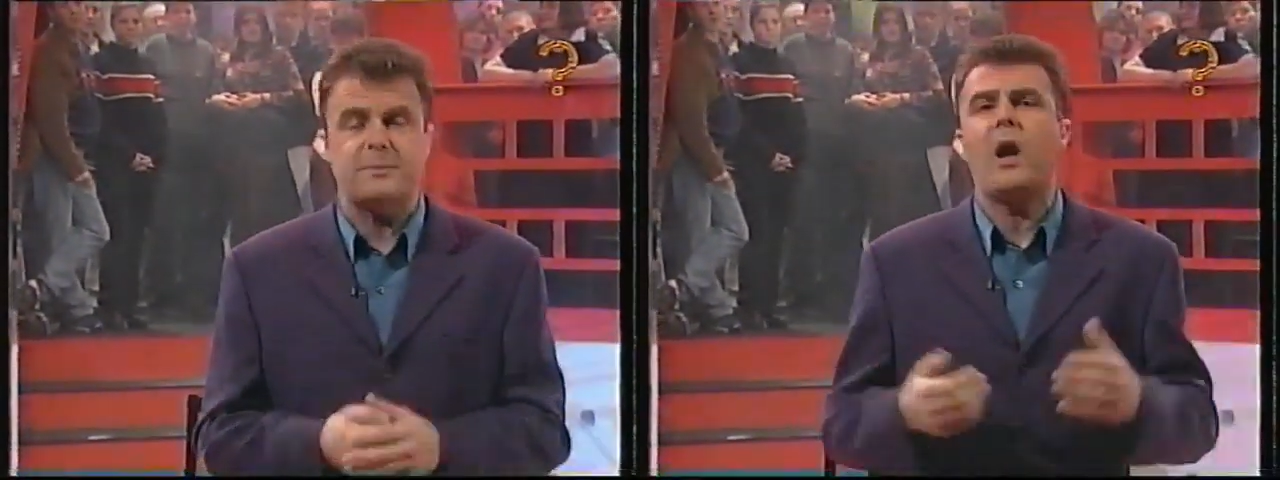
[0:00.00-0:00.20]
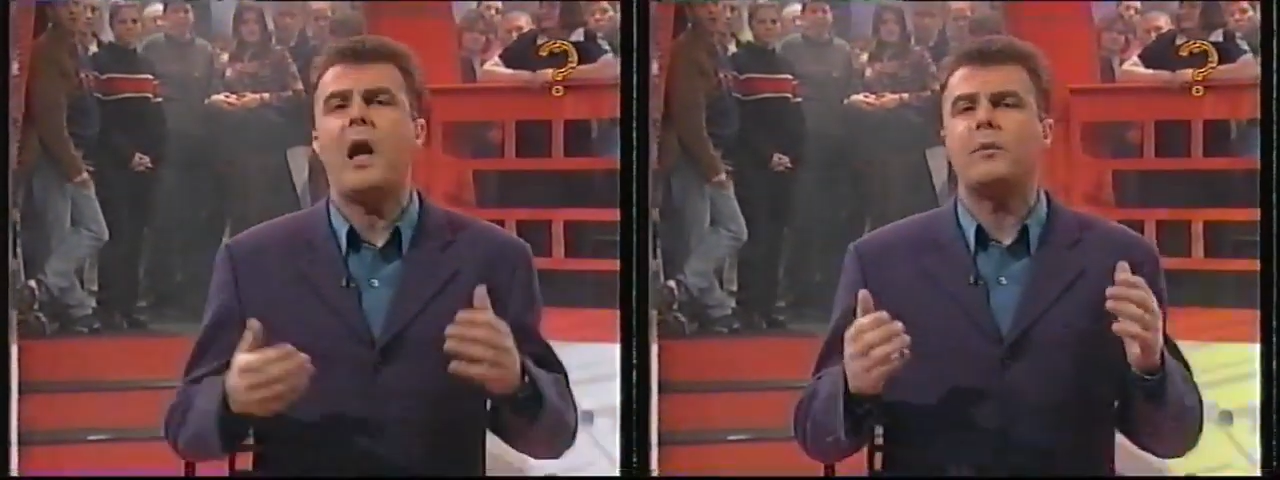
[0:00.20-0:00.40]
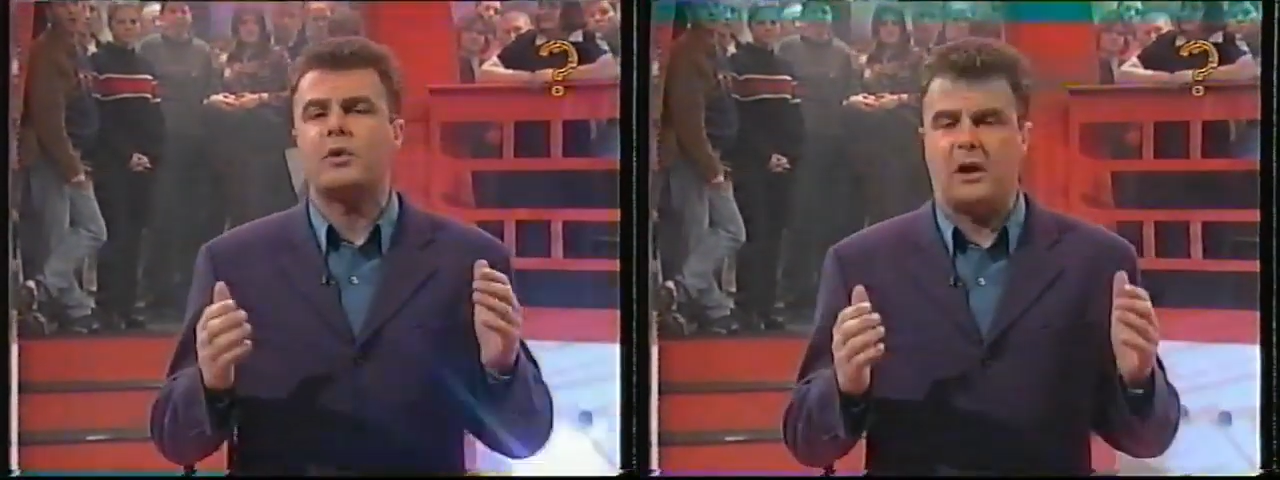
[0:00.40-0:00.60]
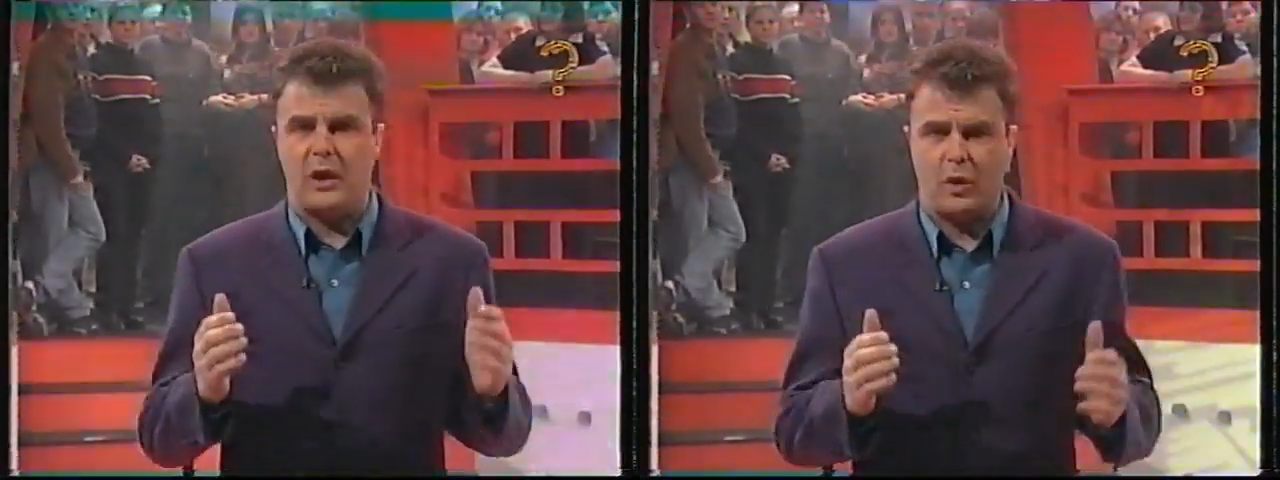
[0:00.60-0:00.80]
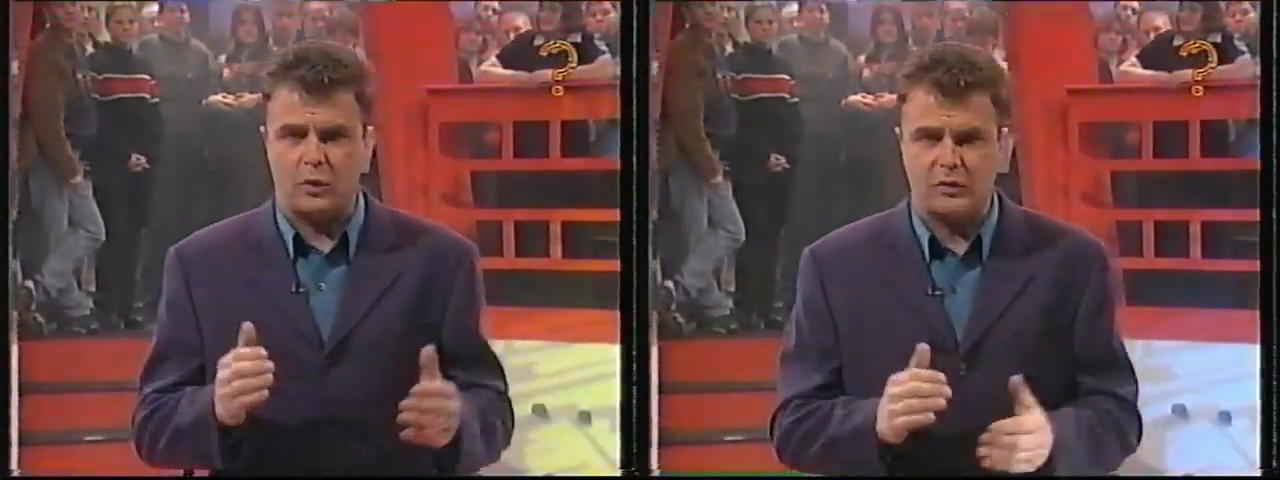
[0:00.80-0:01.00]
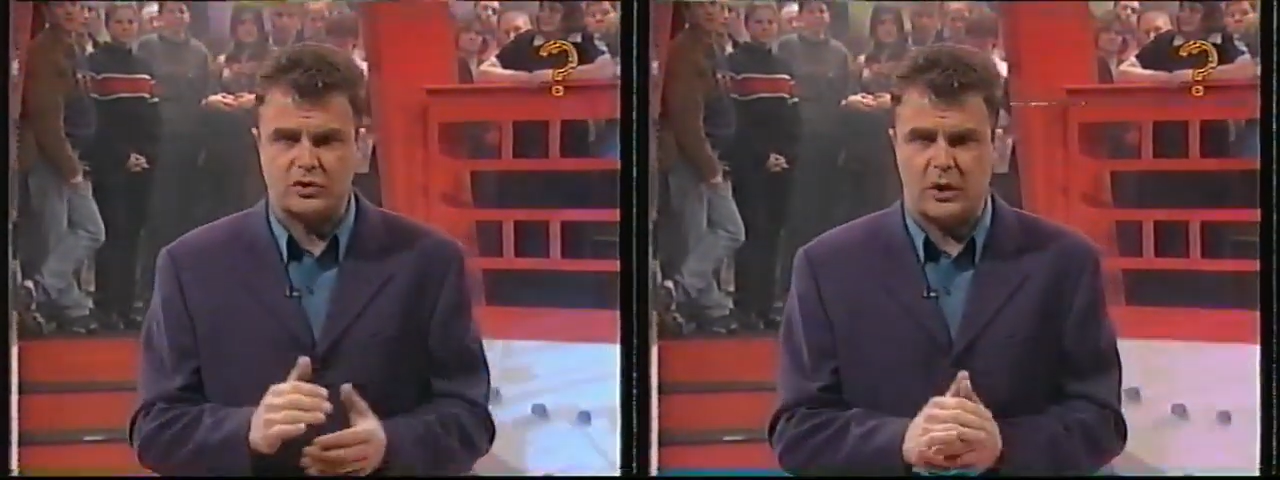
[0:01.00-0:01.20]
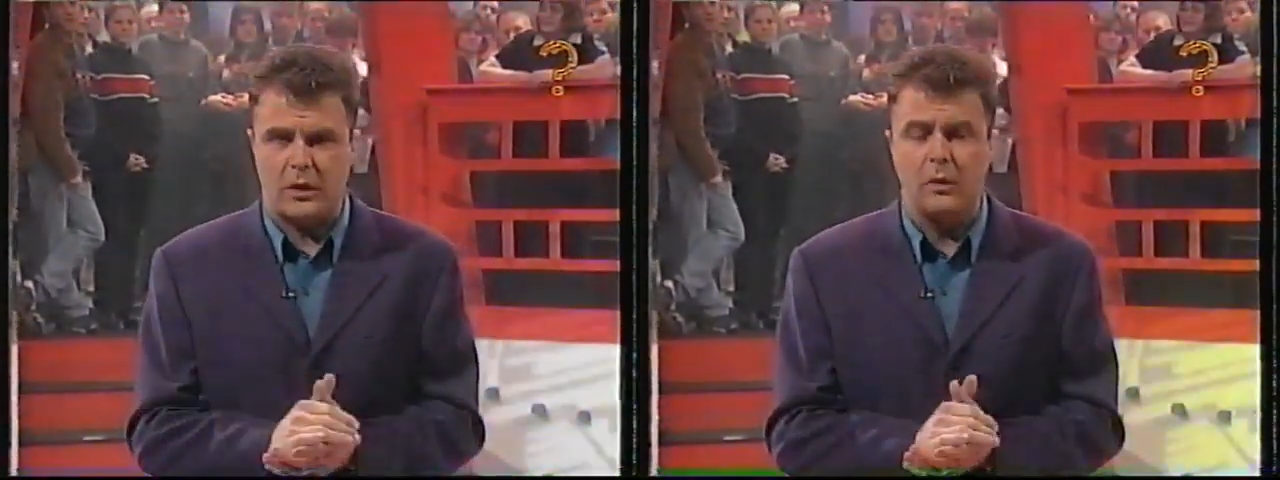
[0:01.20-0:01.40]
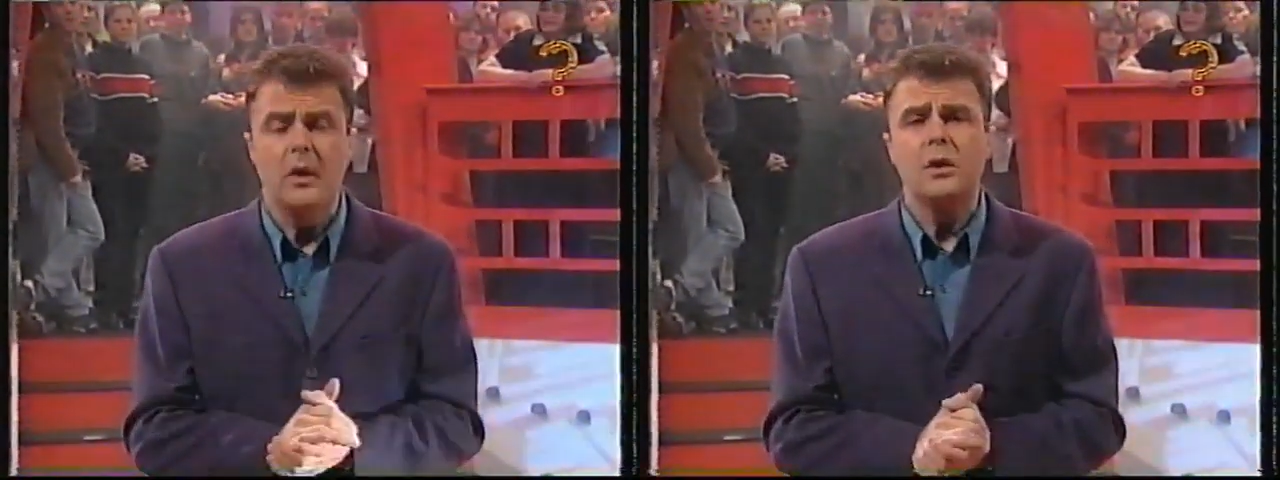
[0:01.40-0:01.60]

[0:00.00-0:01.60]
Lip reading: But I am not alone on the show.